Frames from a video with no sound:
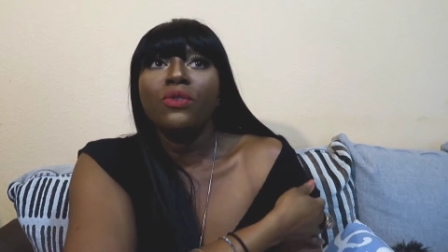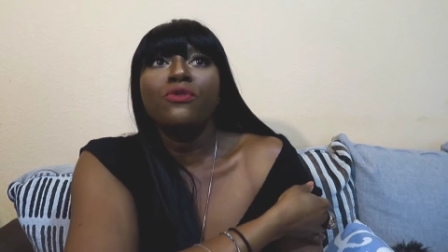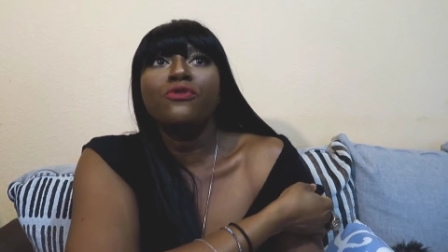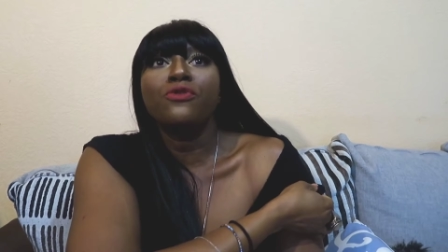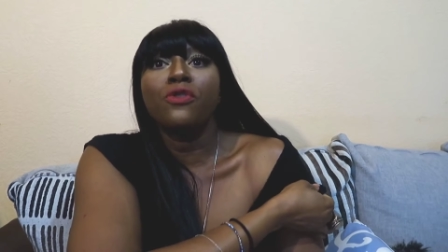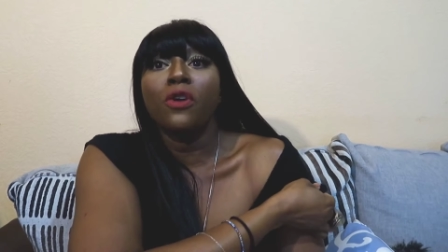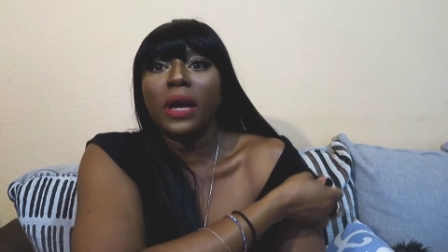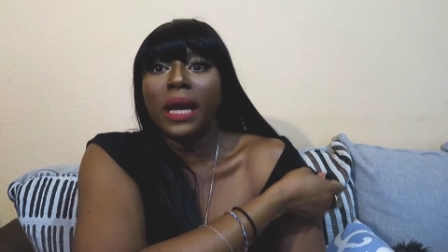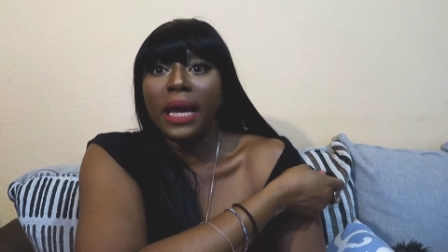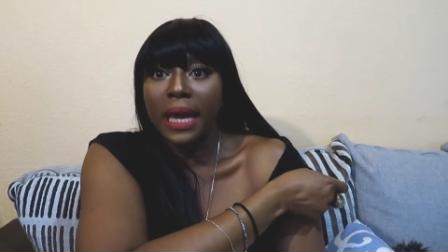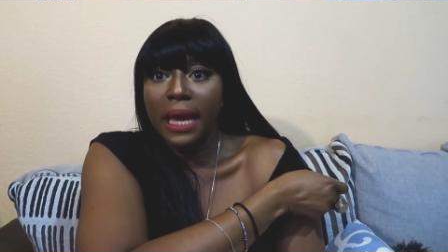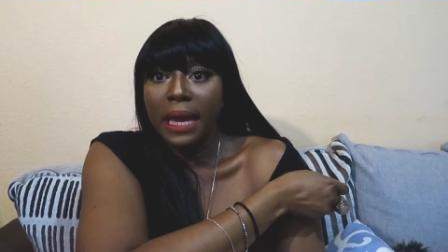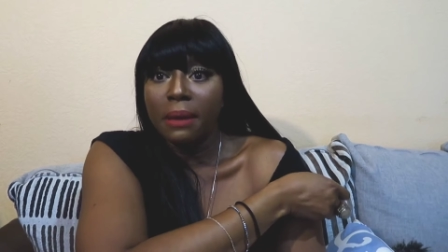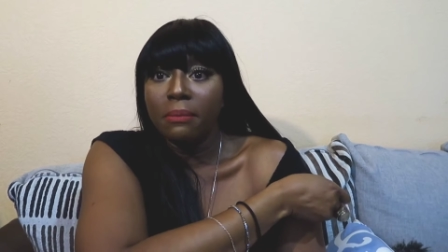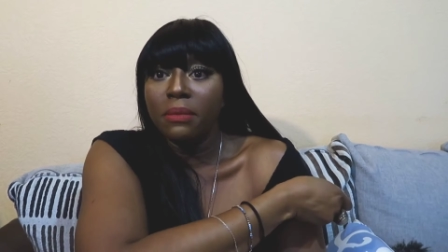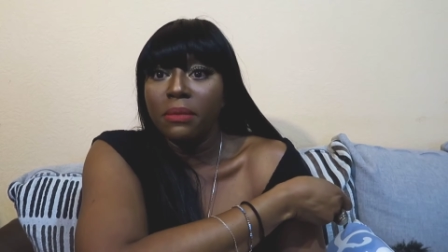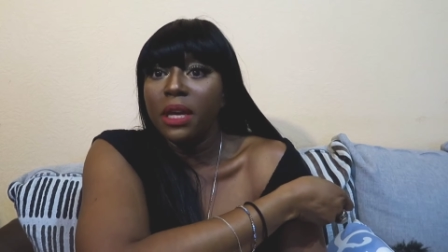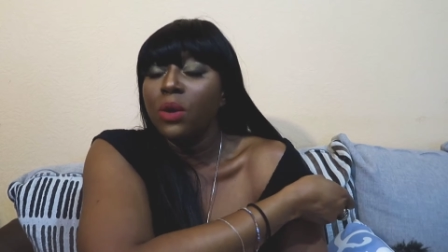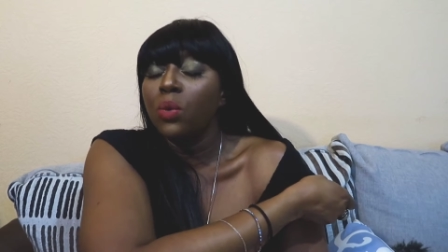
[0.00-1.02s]
For
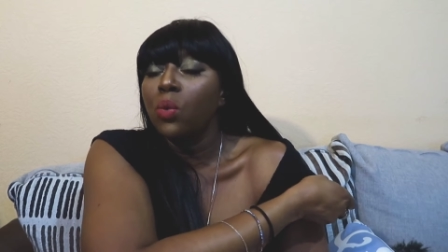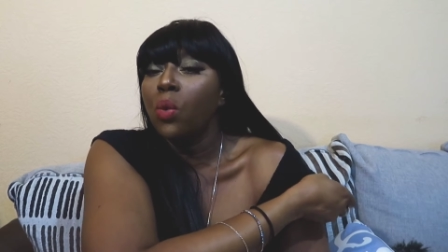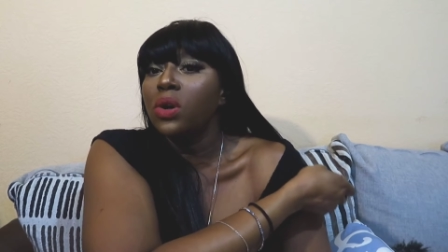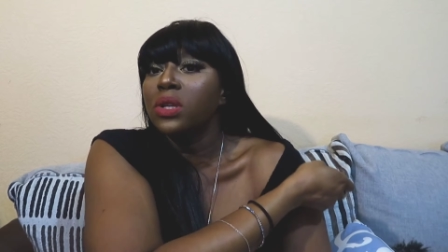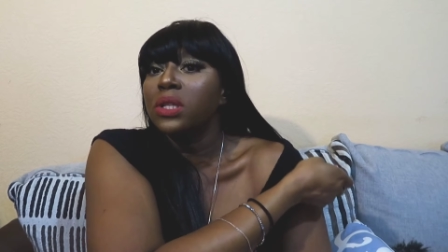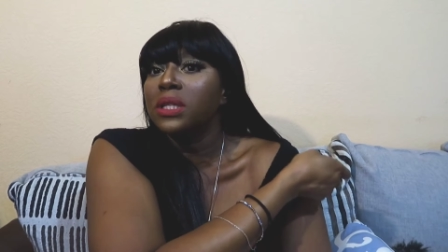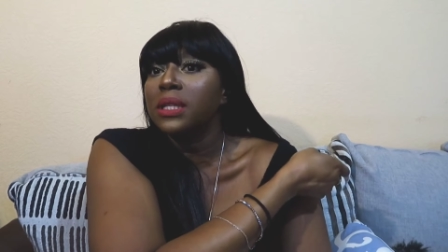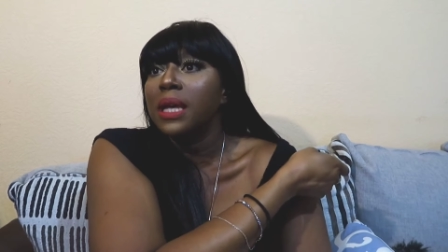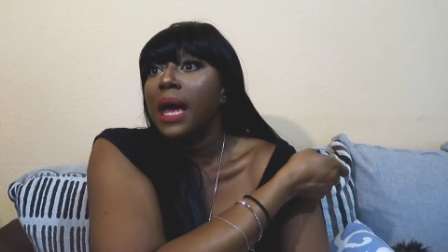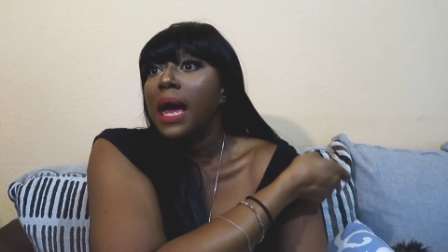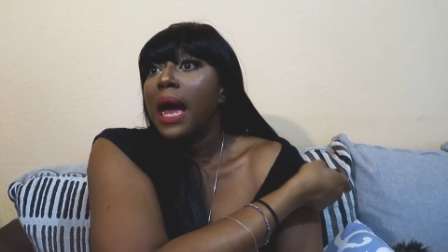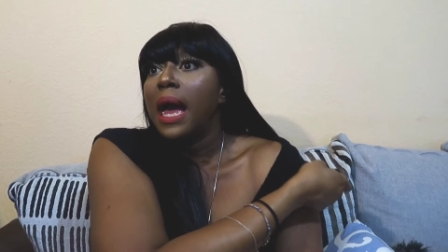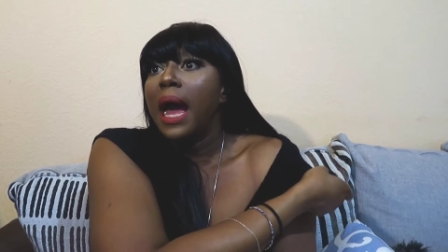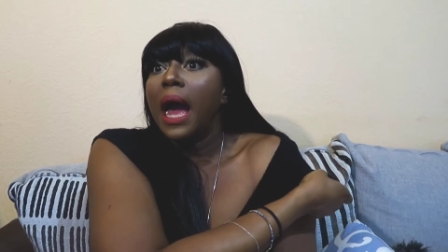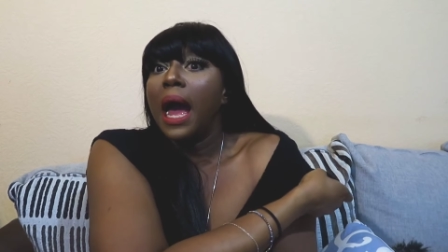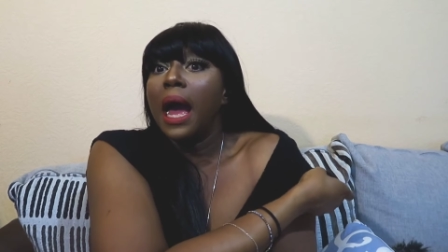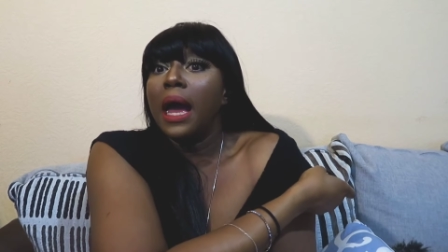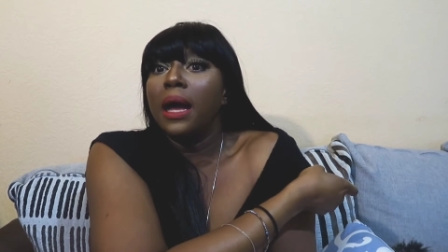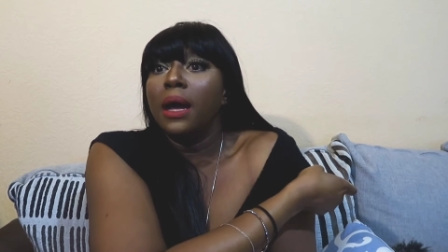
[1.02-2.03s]
him, it was
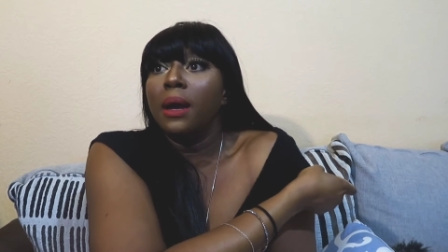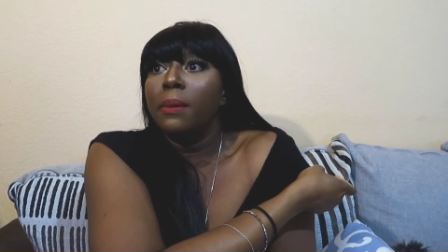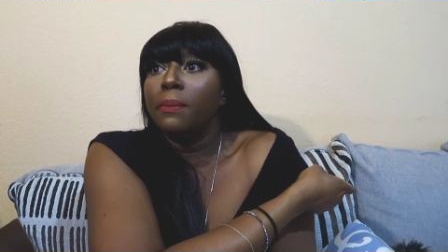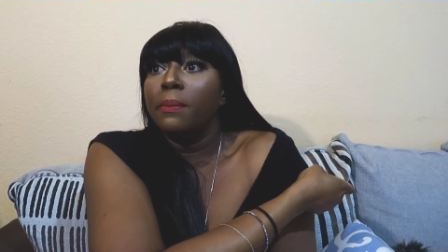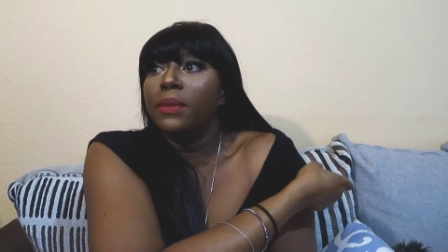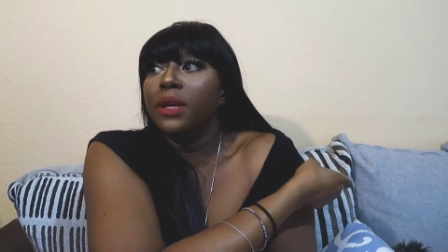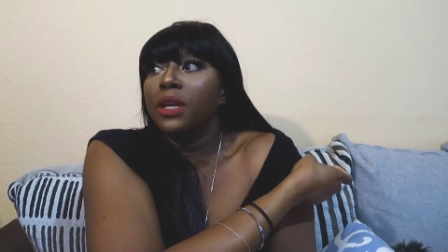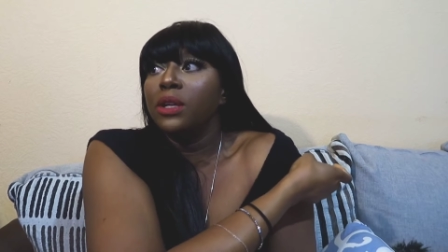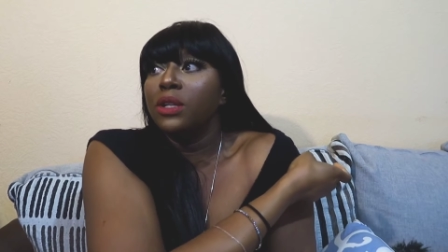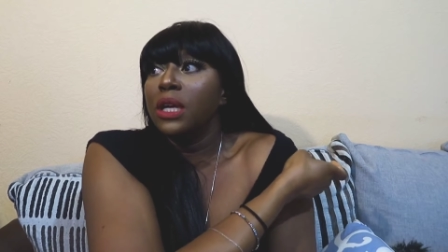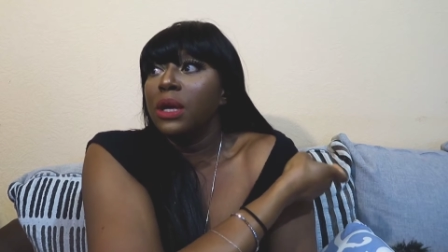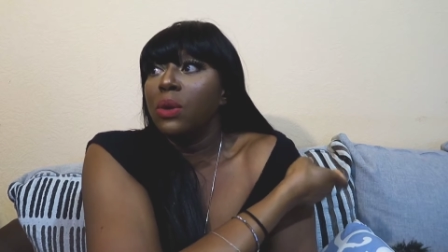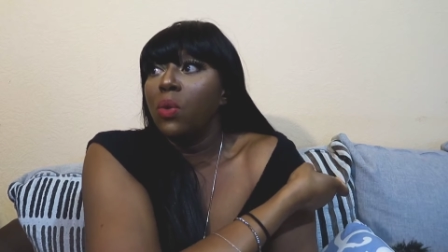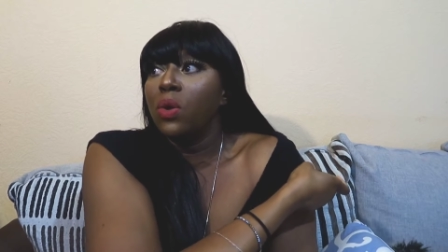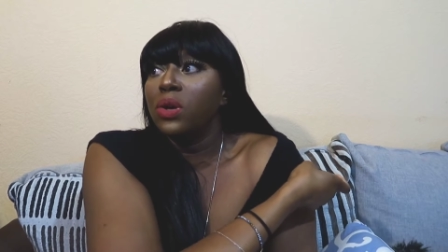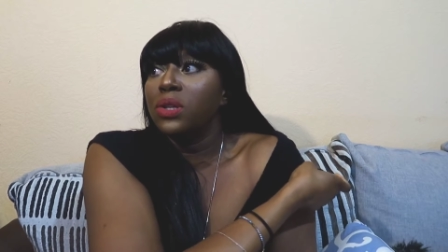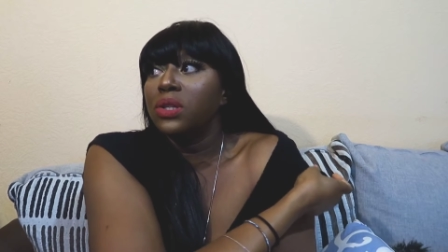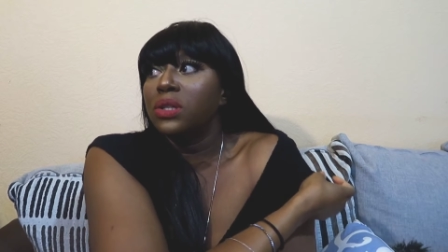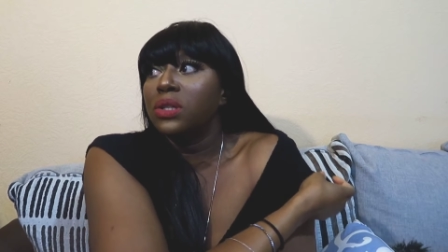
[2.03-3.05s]

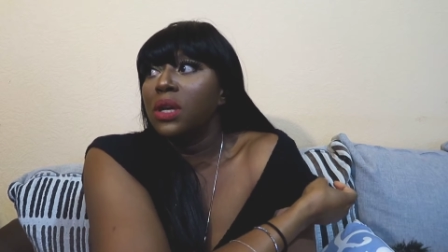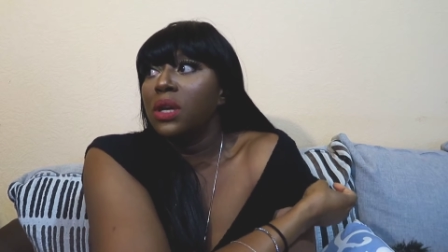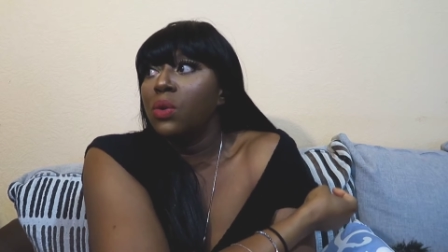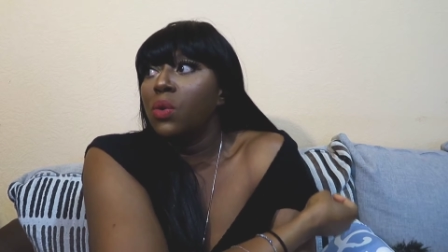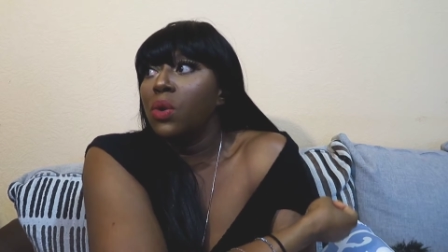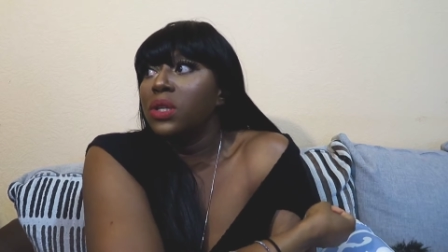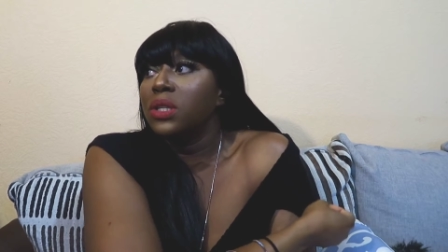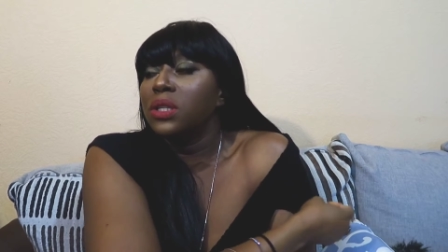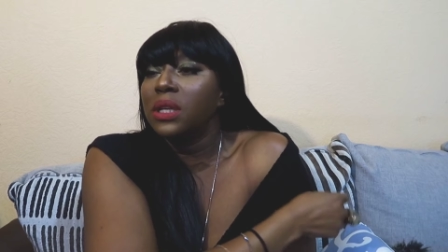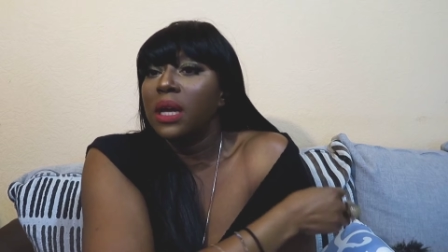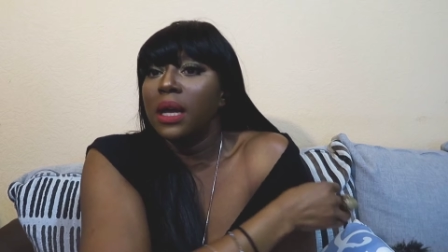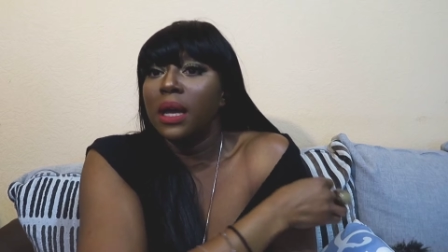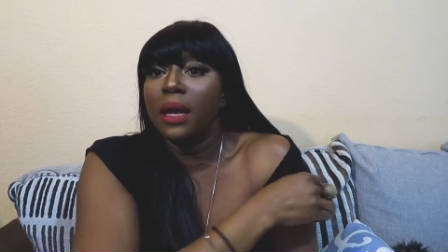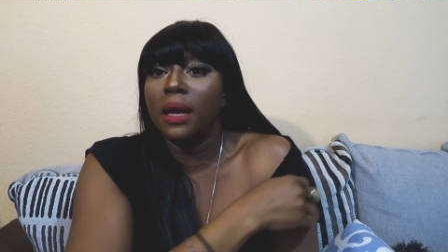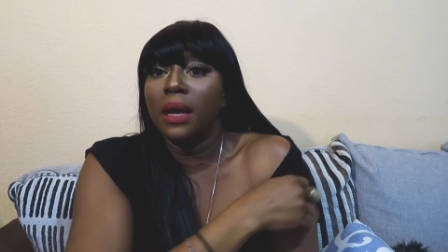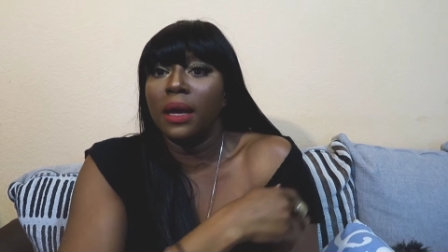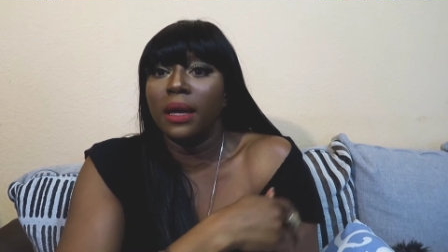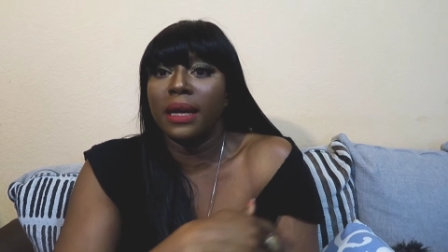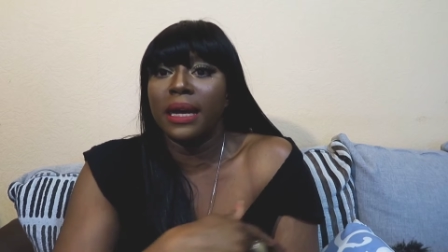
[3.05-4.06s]

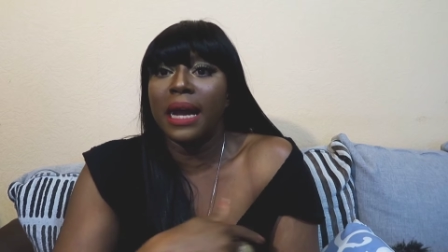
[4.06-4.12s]
a